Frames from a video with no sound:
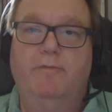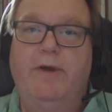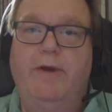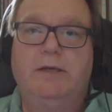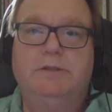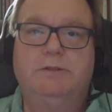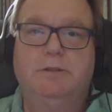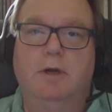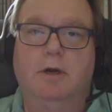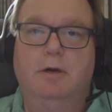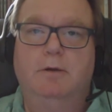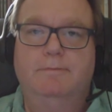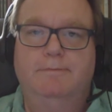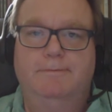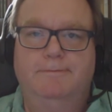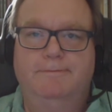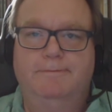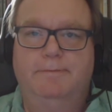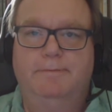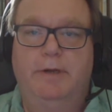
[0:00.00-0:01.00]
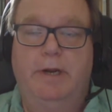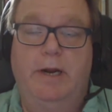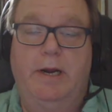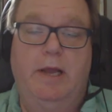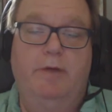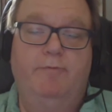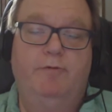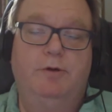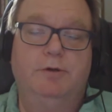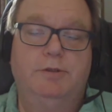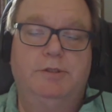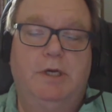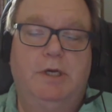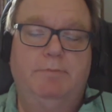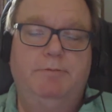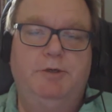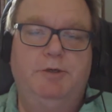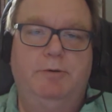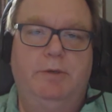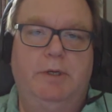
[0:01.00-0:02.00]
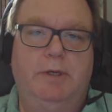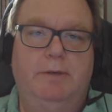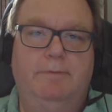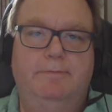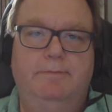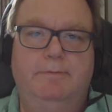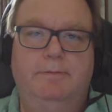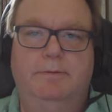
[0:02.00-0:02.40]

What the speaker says: of Asnar and have a good time doing it.